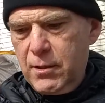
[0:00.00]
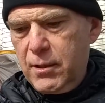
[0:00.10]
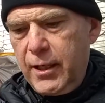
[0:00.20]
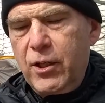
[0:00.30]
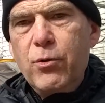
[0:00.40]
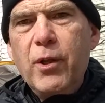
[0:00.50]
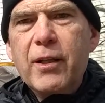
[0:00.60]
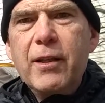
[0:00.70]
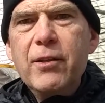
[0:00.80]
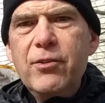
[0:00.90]
I can do it like
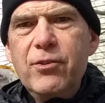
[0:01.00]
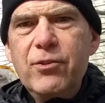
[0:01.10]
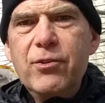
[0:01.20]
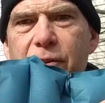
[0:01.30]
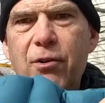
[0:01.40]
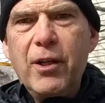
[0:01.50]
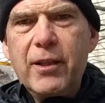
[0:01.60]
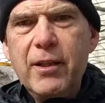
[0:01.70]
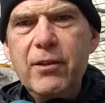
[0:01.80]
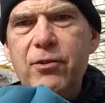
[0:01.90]
this, or
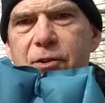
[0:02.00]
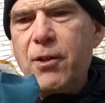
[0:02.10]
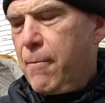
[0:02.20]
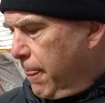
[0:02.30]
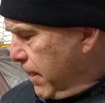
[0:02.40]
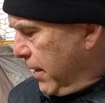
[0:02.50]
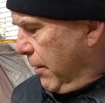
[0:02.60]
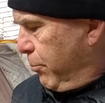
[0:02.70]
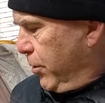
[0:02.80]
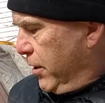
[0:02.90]
like this. I
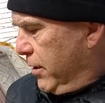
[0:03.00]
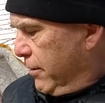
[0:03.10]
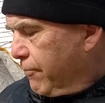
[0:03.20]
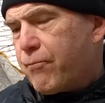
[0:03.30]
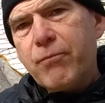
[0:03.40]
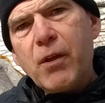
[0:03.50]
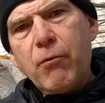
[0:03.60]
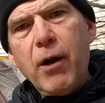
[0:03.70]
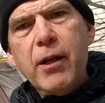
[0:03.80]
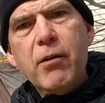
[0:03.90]
put it
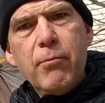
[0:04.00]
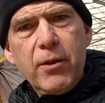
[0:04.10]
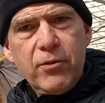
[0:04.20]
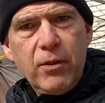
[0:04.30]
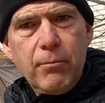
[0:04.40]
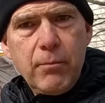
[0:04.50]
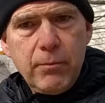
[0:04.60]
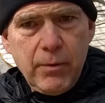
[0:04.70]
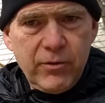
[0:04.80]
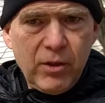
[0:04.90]
right here in my
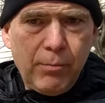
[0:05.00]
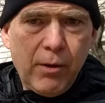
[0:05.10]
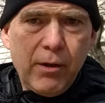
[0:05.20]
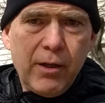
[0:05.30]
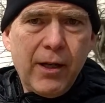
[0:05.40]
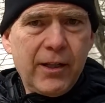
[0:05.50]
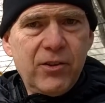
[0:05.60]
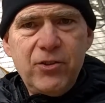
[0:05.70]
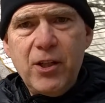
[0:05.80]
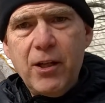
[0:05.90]
sleep area, and I can
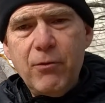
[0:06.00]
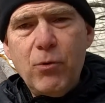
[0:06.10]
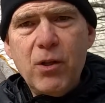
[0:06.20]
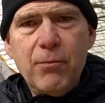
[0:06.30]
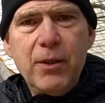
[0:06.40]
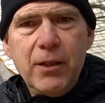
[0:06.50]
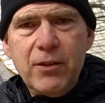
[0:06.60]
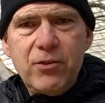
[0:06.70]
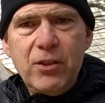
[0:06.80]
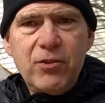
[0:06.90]
sit on it while I'm
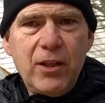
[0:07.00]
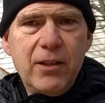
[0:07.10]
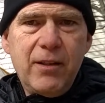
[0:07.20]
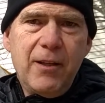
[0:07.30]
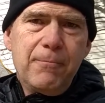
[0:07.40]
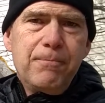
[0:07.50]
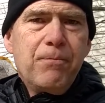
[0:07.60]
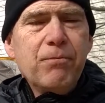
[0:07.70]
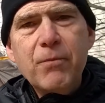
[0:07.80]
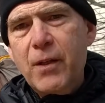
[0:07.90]
inside the tent.
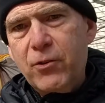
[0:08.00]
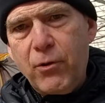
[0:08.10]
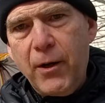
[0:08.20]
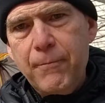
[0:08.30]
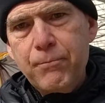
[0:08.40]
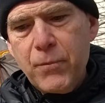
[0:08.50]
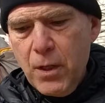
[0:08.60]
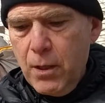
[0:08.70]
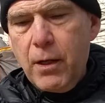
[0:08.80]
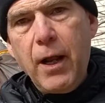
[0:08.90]
It's great.
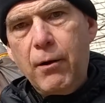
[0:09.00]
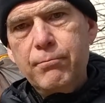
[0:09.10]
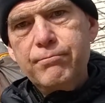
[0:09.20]
Now,